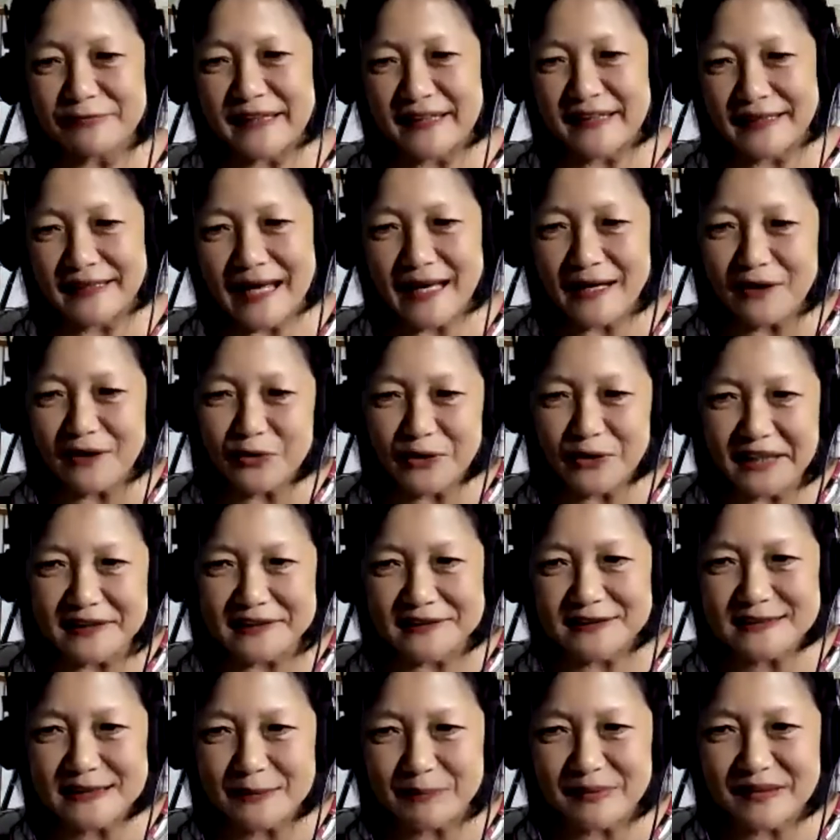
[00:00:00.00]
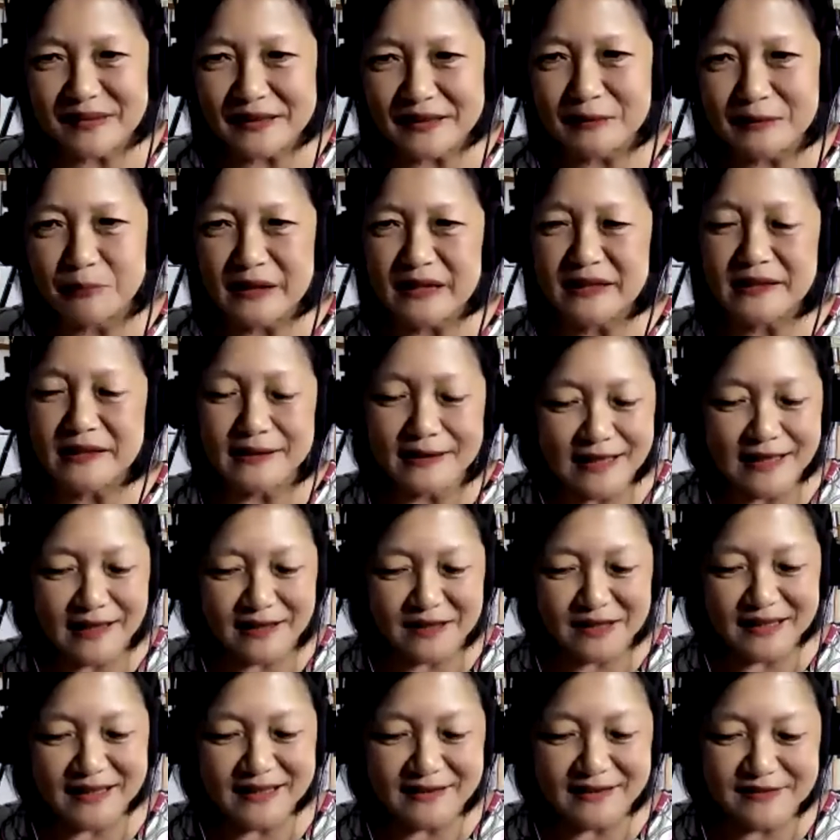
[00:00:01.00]
How can something be uh,
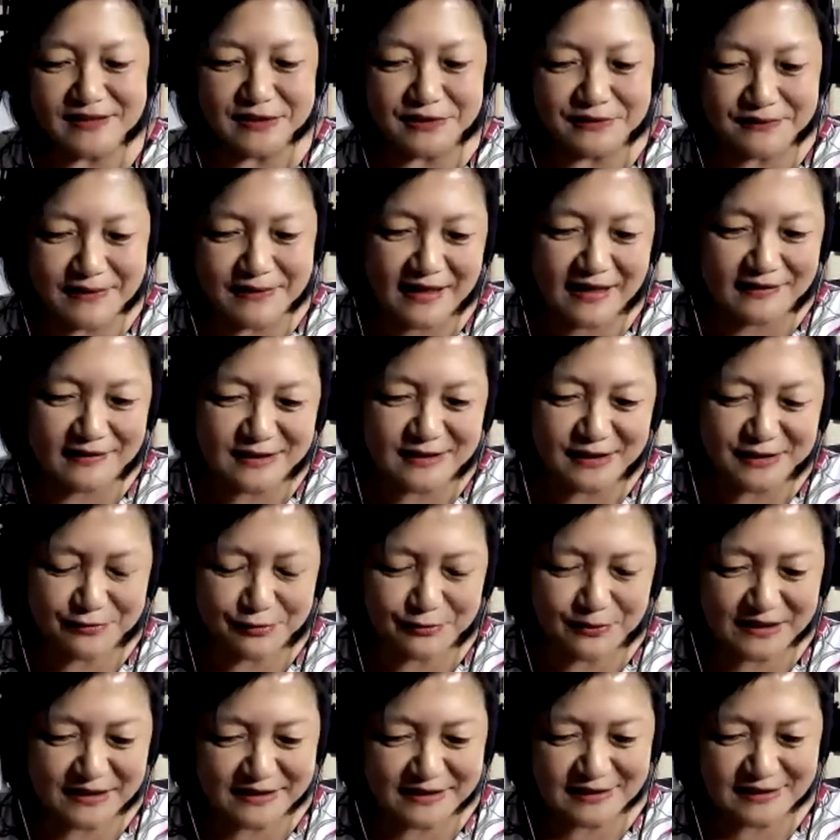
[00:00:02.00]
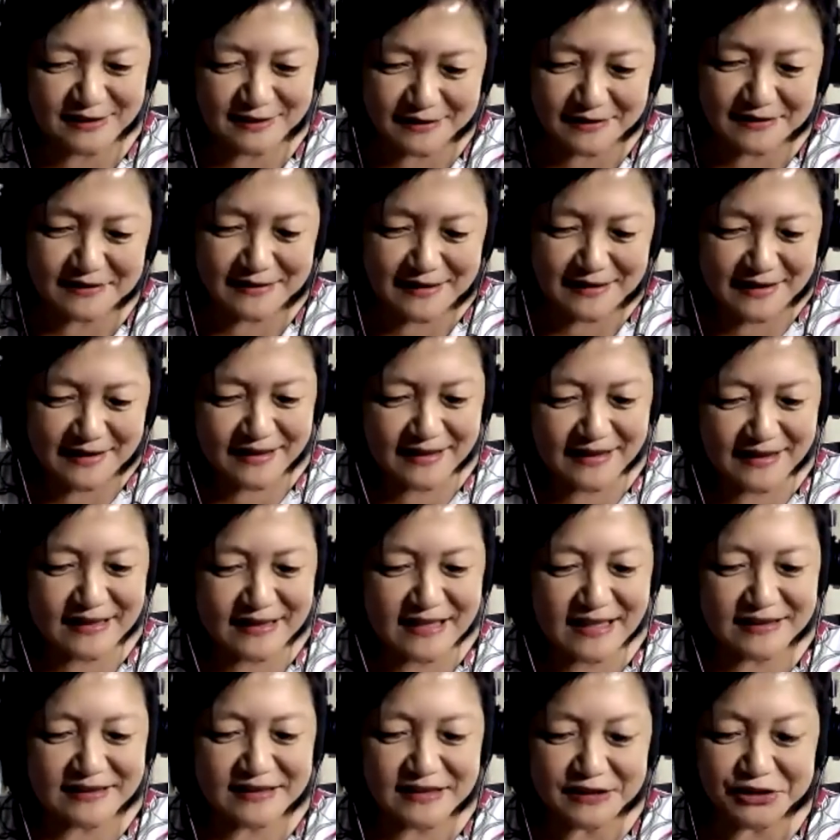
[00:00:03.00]
interactive when it's a, an
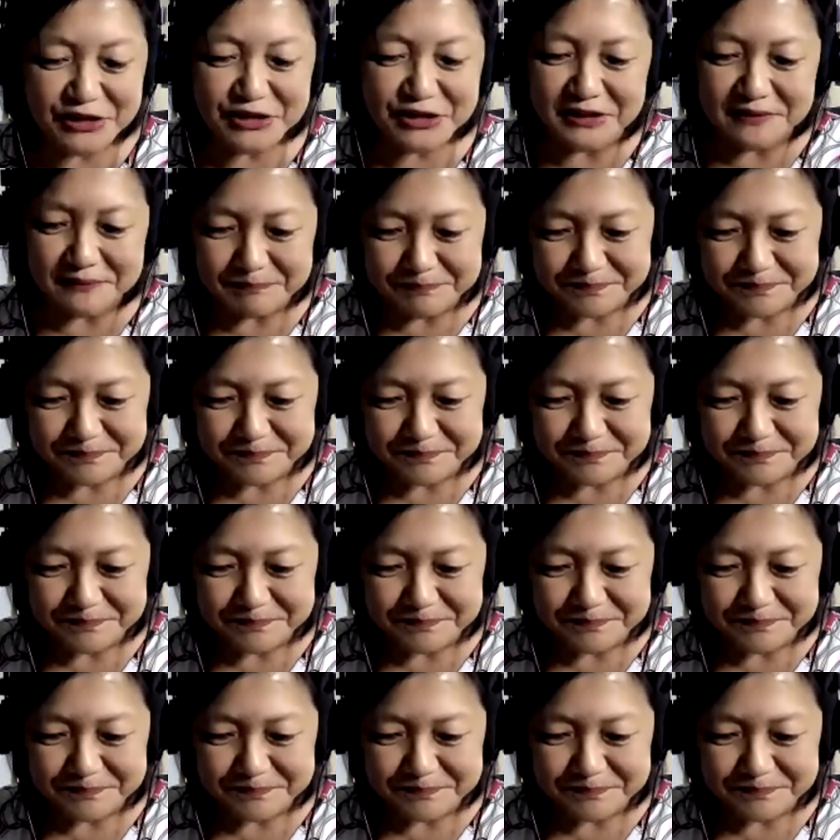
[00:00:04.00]
edition?